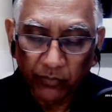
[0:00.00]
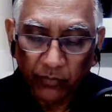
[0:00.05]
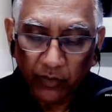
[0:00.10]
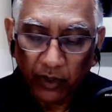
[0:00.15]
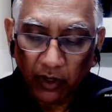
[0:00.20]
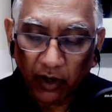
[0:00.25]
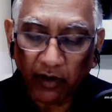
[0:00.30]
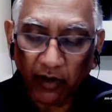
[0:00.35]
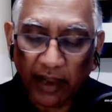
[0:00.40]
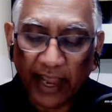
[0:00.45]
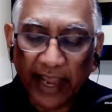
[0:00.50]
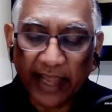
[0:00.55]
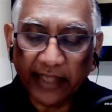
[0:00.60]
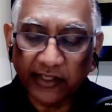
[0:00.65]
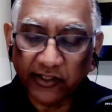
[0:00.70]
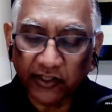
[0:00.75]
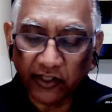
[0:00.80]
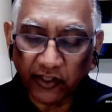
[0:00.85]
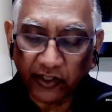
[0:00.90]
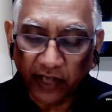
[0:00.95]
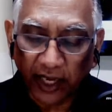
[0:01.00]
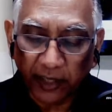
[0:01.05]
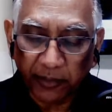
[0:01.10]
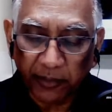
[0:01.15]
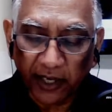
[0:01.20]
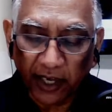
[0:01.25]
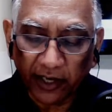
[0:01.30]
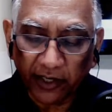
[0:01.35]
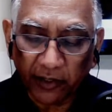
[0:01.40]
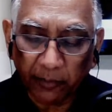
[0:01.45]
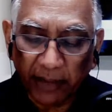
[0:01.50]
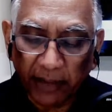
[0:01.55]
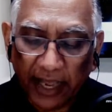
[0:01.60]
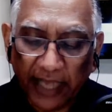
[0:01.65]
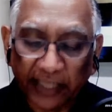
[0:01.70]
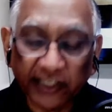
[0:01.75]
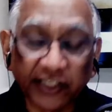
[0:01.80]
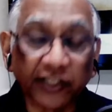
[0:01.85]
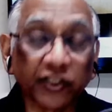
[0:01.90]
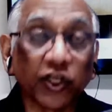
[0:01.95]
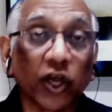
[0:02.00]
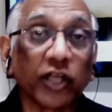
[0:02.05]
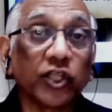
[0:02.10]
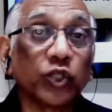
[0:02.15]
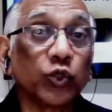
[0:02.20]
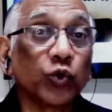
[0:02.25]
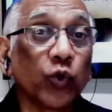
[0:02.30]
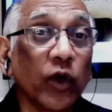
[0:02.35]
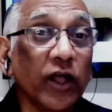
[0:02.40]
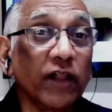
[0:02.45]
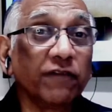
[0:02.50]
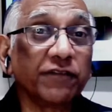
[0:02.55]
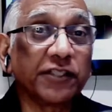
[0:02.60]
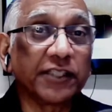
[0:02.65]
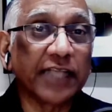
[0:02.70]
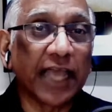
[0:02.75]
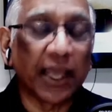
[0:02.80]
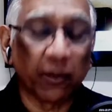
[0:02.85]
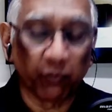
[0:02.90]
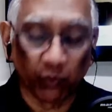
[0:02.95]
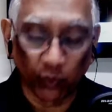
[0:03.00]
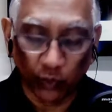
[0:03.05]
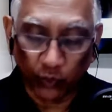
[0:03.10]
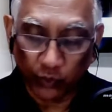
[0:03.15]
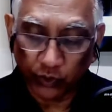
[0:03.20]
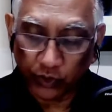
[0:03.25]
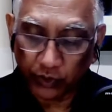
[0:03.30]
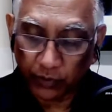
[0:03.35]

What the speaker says: Her hands are tied behind her back. She's got 12 stab wounds.